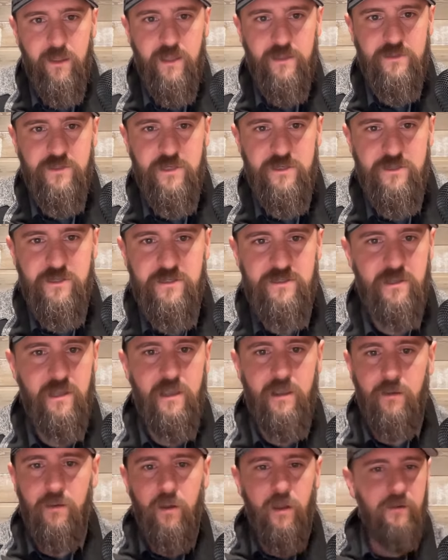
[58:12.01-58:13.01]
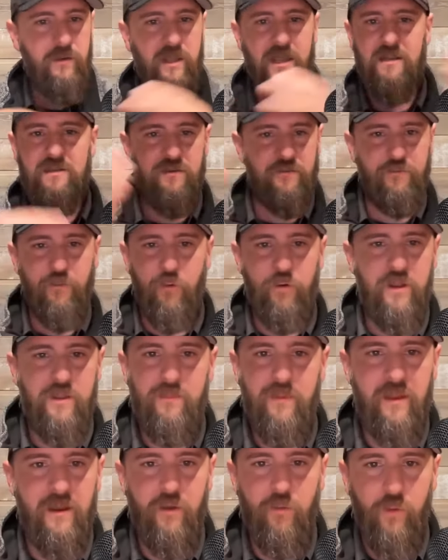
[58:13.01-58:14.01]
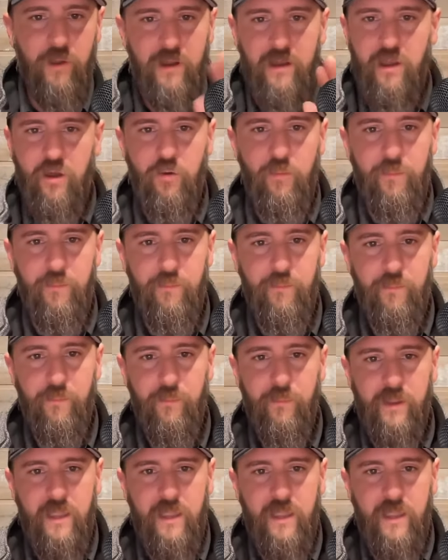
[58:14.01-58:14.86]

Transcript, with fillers: And she just like needs a 40 minute window.